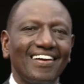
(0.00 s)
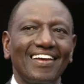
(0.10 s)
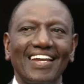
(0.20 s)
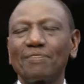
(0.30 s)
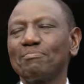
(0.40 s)

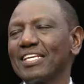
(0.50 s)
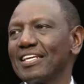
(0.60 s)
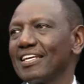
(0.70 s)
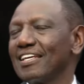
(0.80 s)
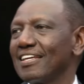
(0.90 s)
Let
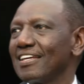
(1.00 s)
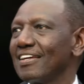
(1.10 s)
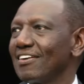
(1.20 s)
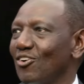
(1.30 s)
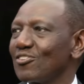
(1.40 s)
me
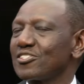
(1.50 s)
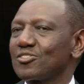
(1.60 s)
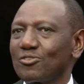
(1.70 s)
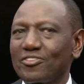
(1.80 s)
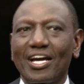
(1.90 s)

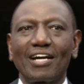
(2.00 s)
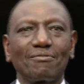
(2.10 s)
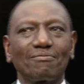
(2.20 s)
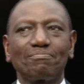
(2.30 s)
also thank